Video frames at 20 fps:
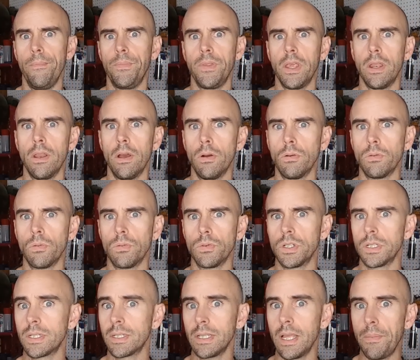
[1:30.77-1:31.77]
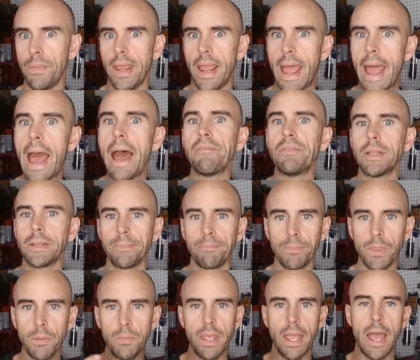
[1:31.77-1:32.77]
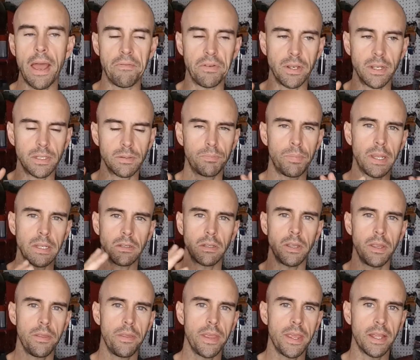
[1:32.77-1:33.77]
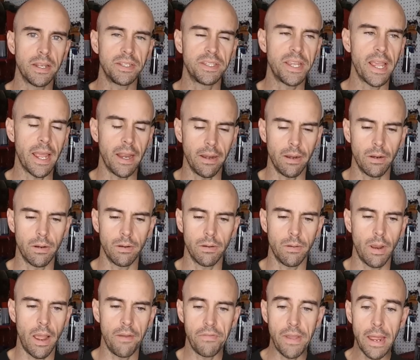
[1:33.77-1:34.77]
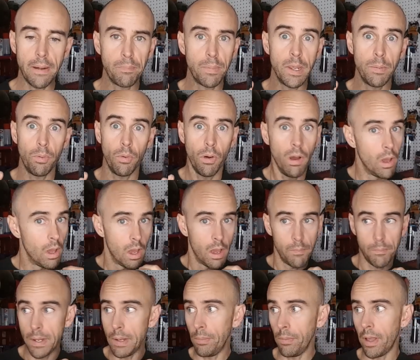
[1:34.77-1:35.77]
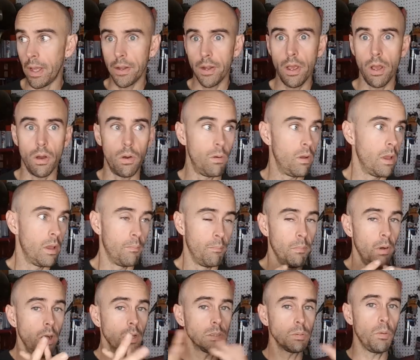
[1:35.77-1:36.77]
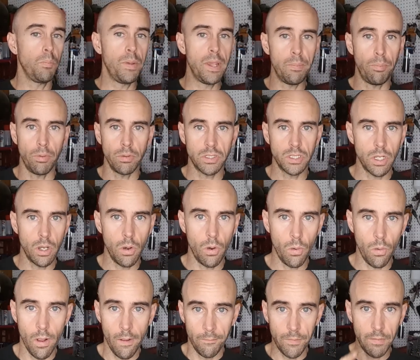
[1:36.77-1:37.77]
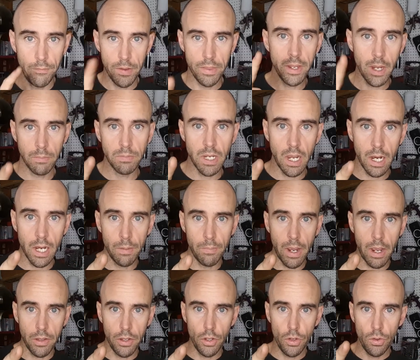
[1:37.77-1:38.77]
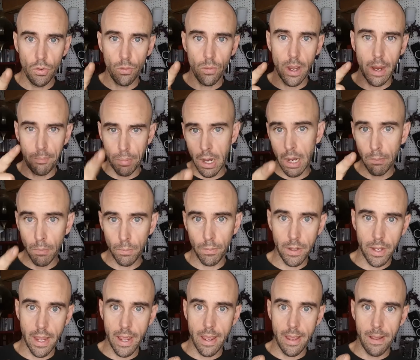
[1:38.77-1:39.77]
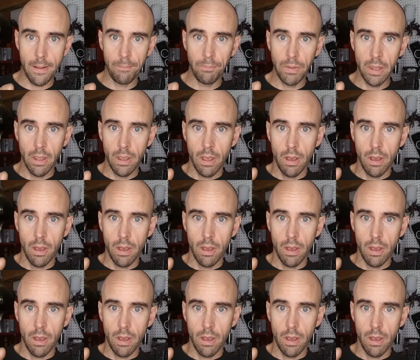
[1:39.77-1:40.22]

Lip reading: Just let me have it. Let me have it is basically the intent. Or I've had people I know, multiple people. So if you think I'm talking about you, I probably am.